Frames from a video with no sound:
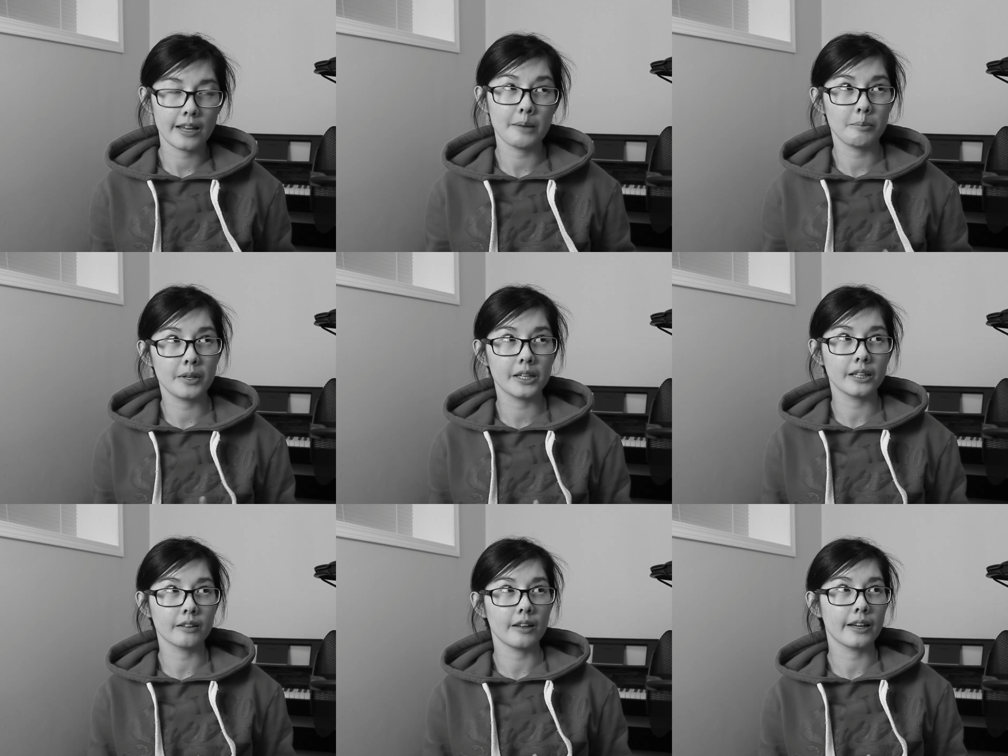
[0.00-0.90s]
That
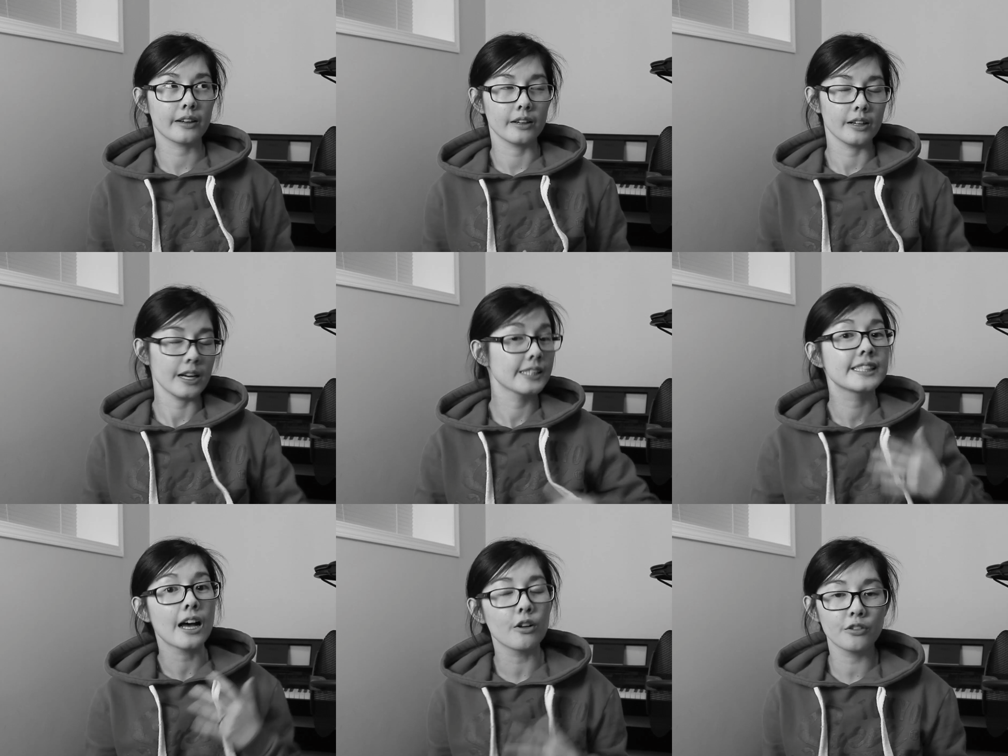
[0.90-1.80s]
being like a
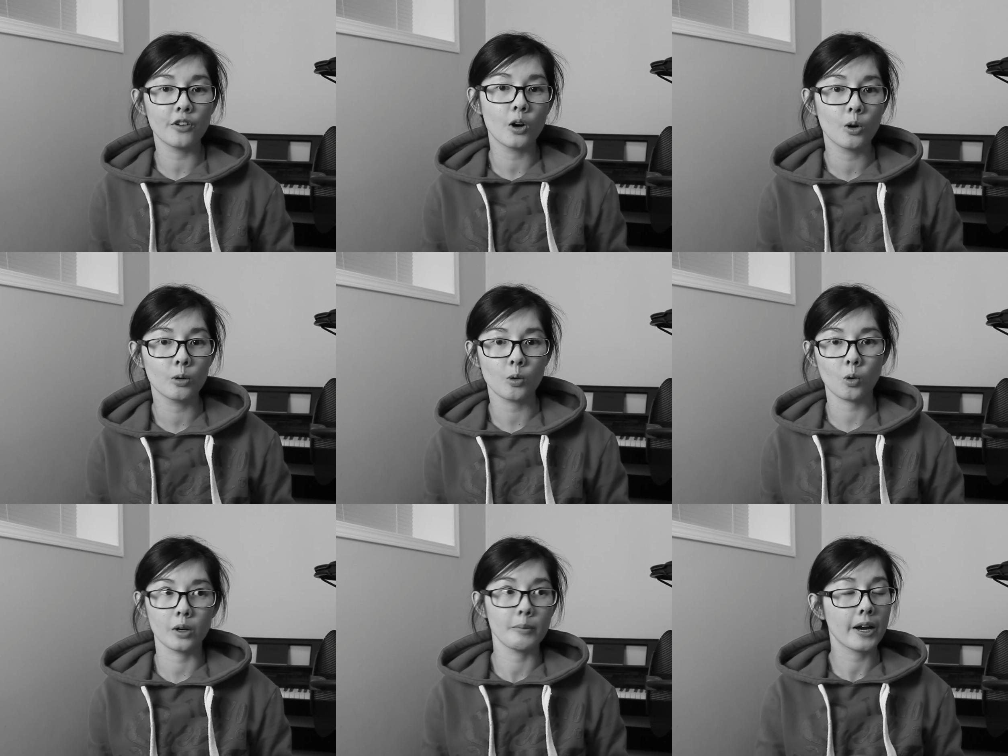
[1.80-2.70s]
cell phone
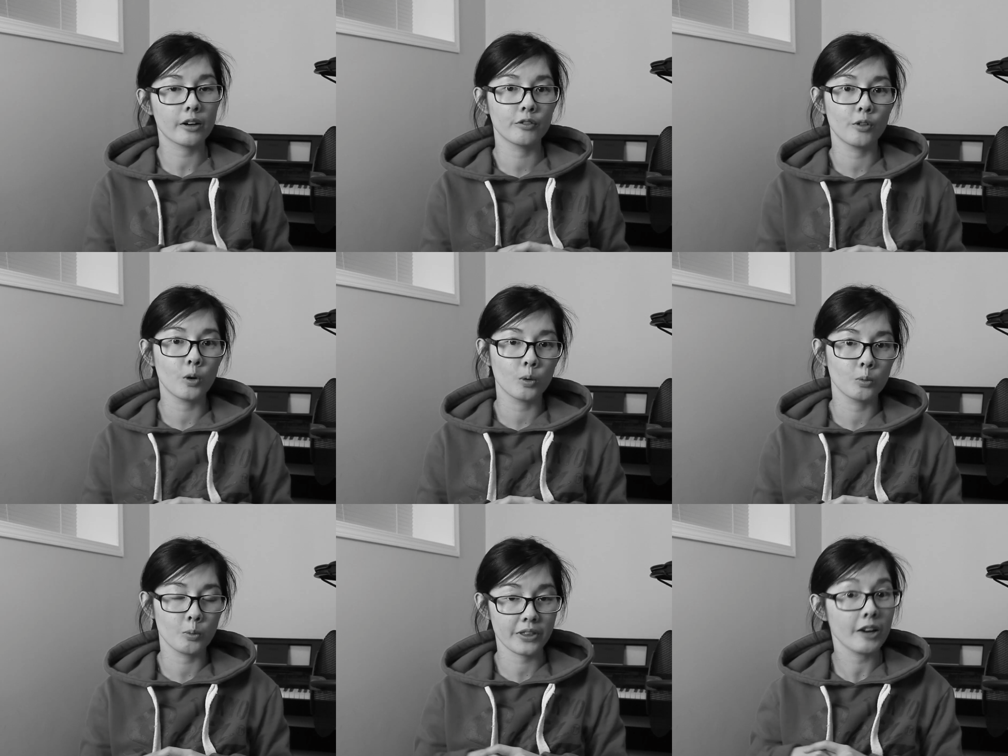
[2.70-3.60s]
or a
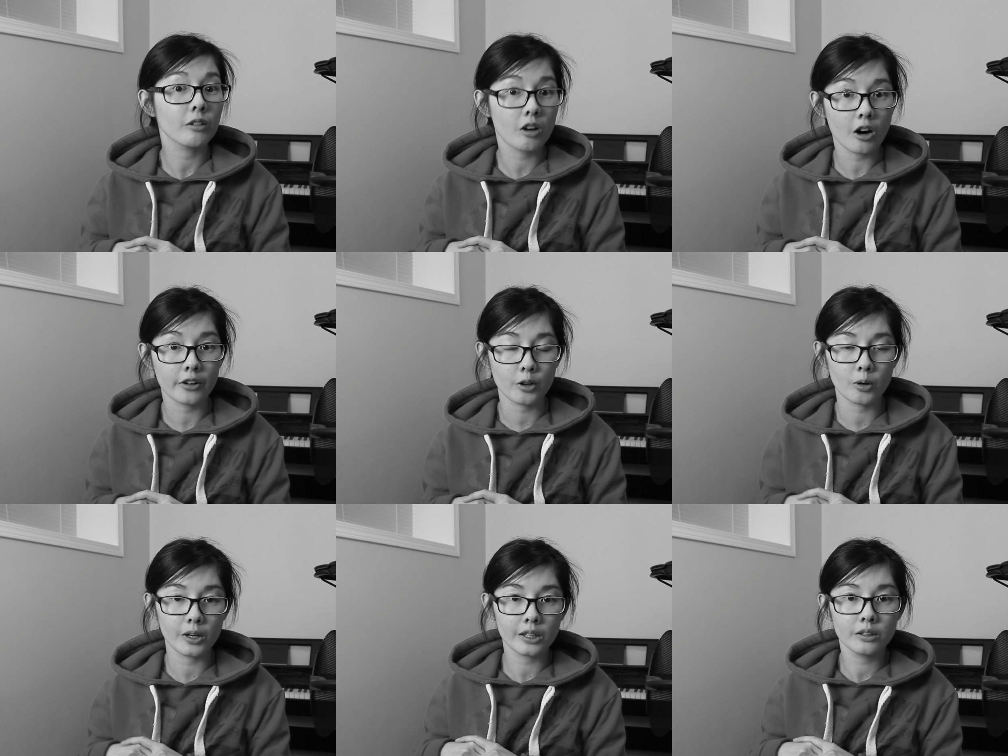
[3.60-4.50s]
microphone without
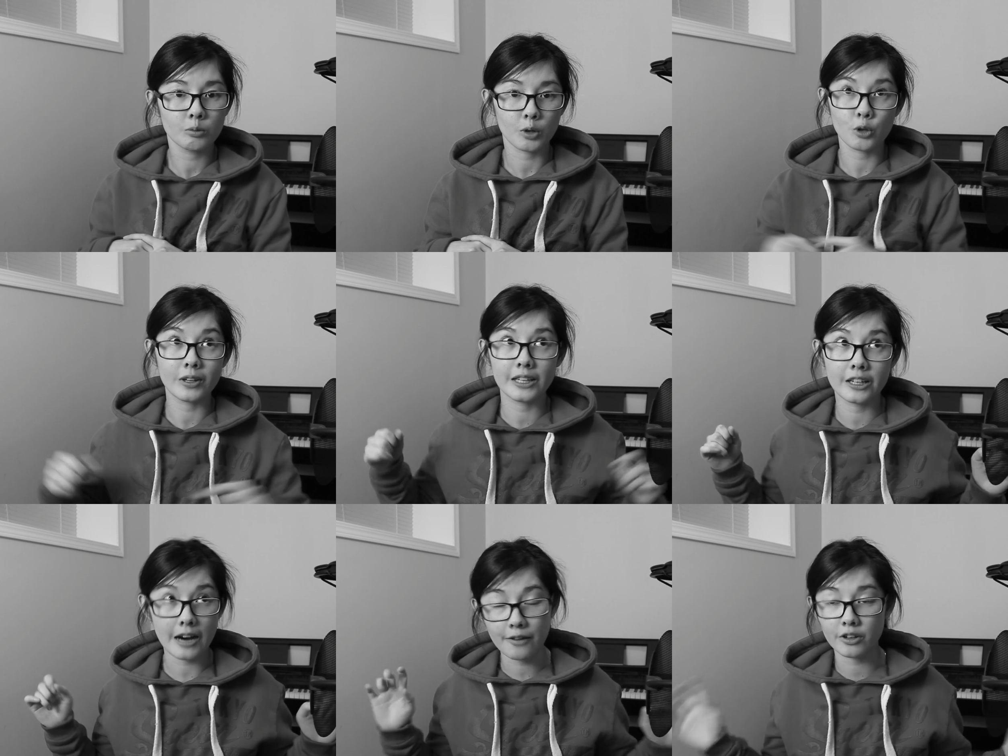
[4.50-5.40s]
cardioid where you can
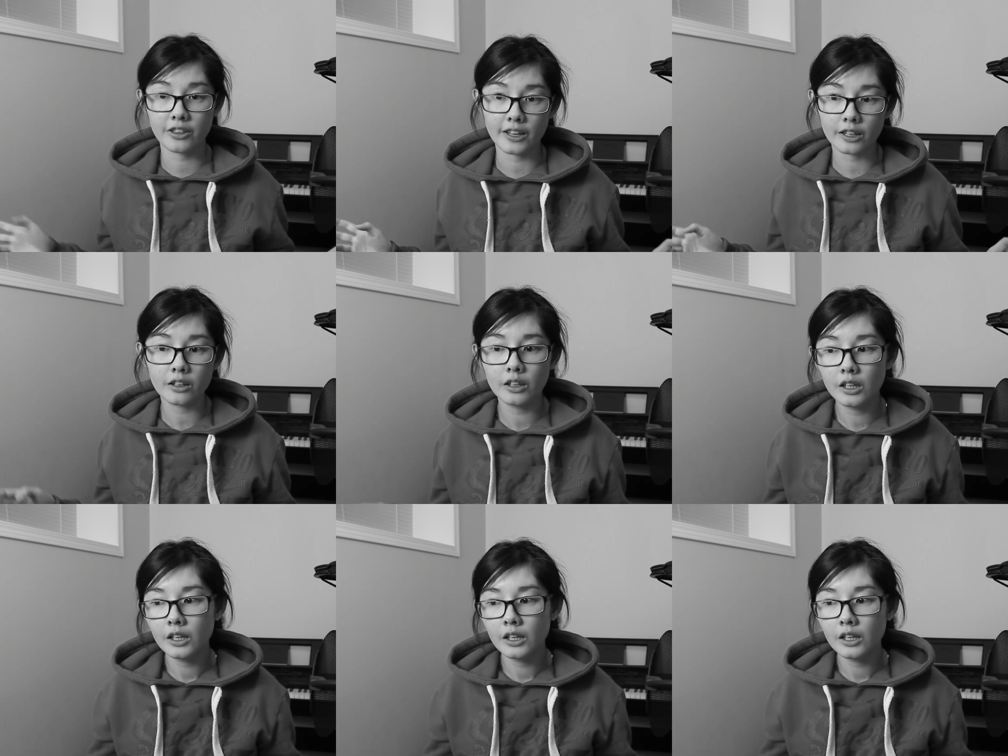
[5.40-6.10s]
hear everything.